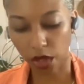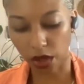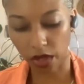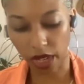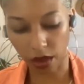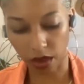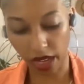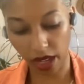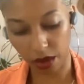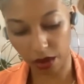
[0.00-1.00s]
Were you
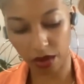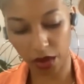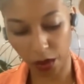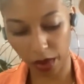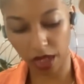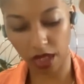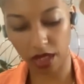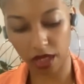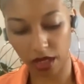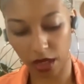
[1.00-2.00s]
downtown to
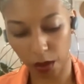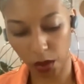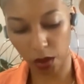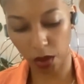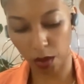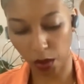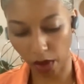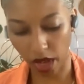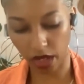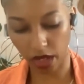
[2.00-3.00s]
witness the smooth
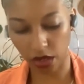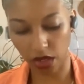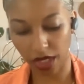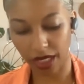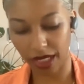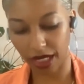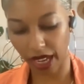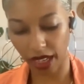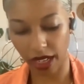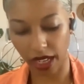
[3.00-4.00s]
mirage
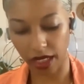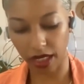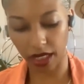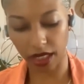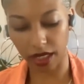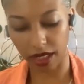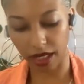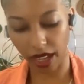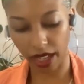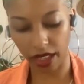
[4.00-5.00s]
stagnate in
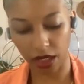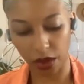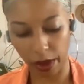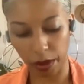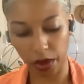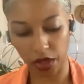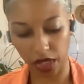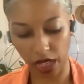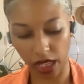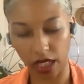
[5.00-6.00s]
skyscraper
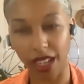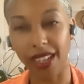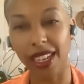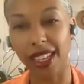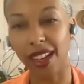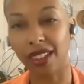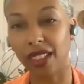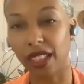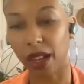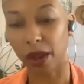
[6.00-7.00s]
shade and neon
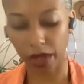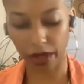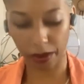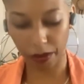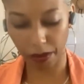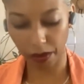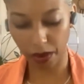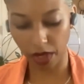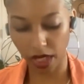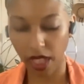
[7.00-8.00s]
glower?
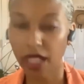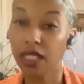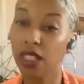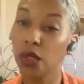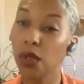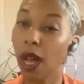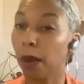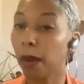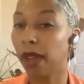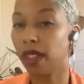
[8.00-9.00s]
Did you
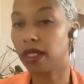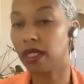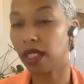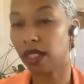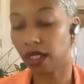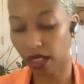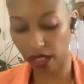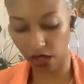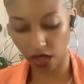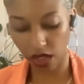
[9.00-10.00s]
hop a bus and
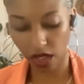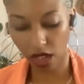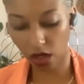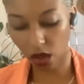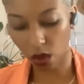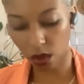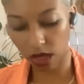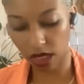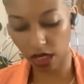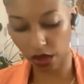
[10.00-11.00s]
clutch a cold
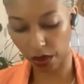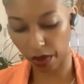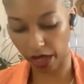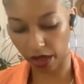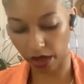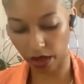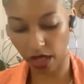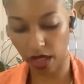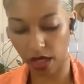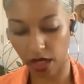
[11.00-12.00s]
center rail,
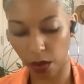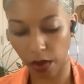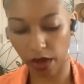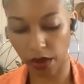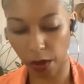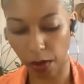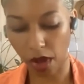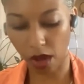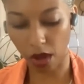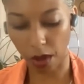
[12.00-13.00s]
the sweat of your
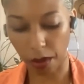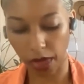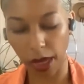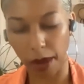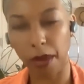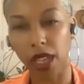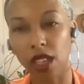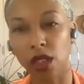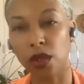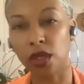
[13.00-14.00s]
palm
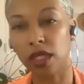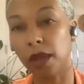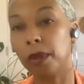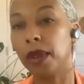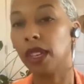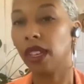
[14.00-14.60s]
making you slip